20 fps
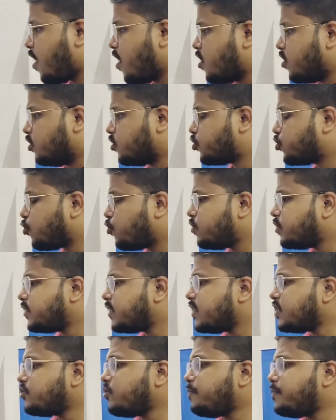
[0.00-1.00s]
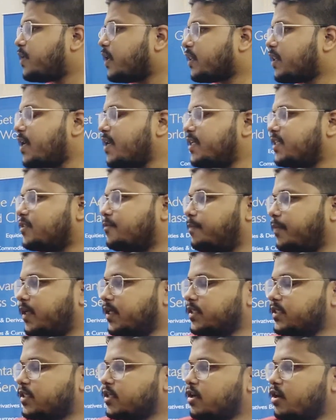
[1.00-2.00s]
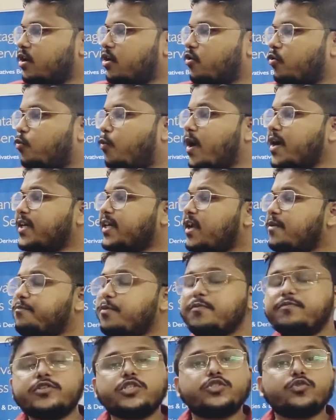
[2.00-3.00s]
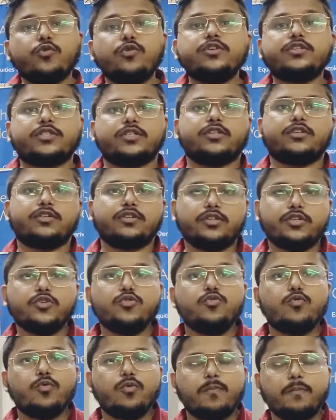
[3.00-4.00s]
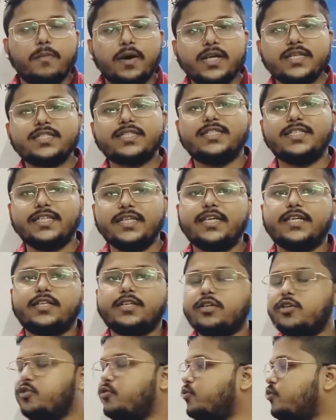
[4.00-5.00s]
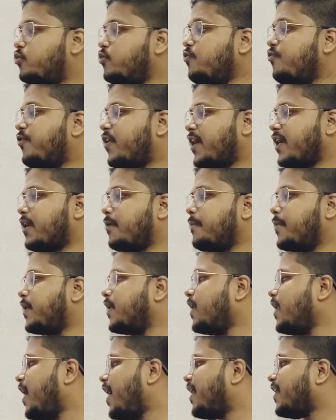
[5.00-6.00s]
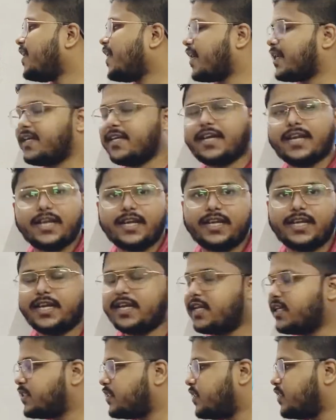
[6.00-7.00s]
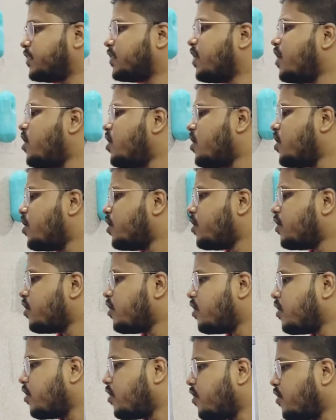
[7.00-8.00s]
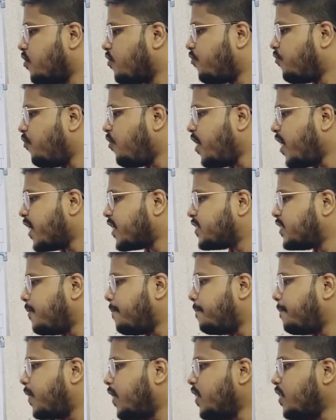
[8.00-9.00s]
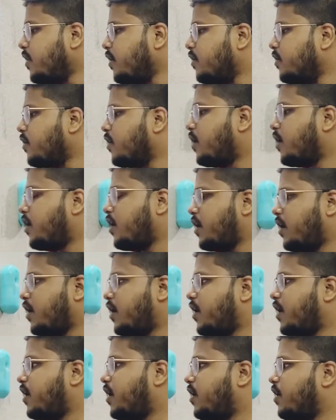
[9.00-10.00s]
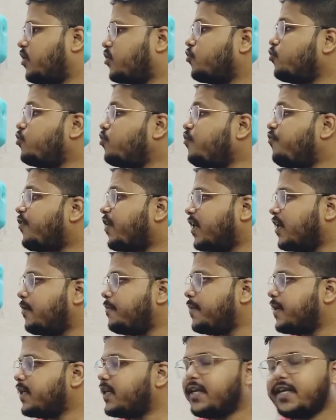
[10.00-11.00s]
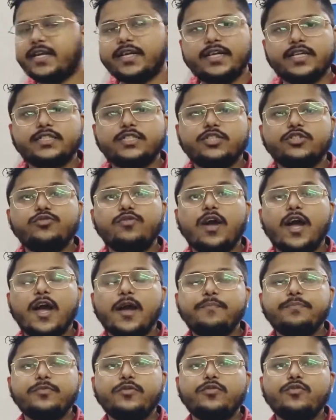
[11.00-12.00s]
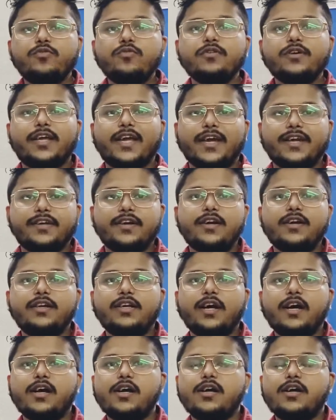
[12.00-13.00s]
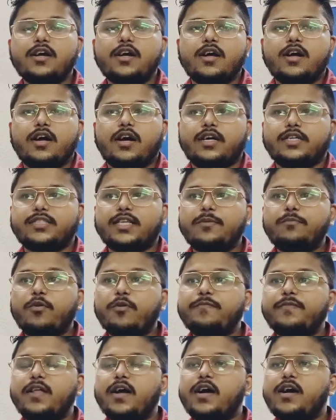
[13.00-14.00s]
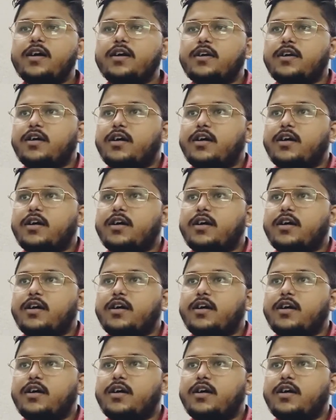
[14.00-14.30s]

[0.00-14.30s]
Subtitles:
Sources of data means what type of source you must need to do fundamental and technical analysis. For example, to do fundamental analysis, you have to gather the some of the